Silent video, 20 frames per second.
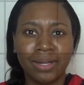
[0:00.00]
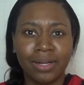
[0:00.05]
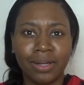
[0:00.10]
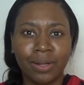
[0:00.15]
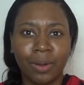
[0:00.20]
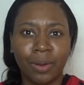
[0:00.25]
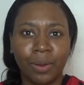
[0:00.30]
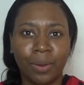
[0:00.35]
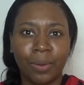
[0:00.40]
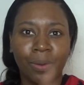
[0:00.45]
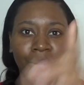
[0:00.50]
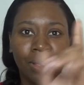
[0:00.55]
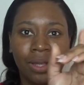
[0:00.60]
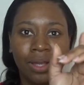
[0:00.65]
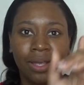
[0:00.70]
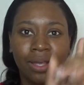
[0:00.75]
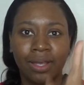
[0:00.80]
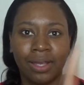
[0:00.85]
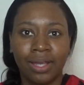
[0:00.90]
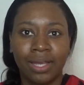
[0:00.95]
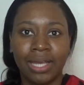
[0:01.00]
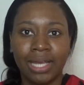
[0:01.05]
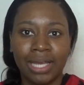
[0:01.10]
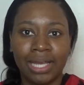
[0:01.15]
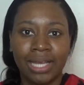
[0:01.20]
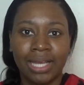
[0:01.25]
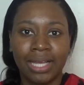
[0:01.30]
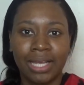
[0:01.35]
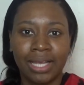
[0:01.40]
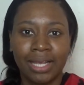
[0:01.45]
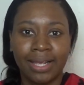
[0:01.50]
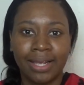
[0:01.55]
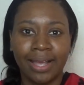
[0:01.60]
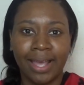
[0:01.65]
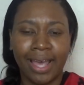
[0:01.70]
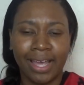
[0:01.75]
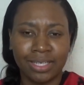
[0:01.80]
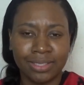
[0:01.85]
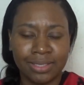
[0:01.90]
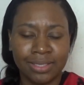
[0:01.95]
gonna go
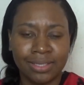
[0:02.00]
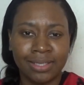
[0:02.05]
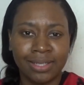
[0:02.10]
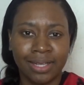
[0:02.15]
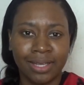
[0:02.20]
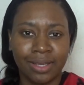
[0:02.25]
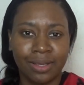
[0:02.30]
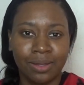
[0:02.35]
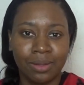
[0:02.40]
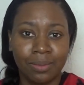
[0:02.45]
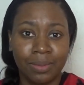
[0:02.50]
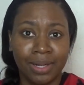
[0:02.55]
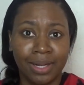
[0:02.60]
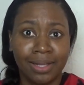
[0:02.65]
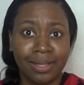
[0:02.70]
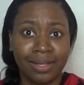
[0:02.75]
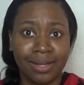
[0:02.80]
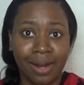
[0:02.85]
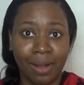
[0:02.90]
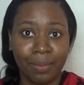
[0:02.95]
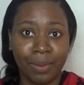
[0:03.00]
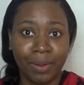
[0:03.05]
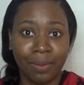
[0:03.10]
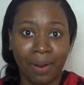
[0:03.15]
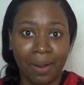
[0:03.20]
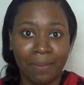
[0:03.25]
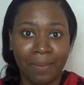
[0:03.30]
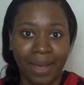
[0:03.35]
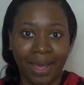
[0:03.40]
actually look like a human, and then I'll be right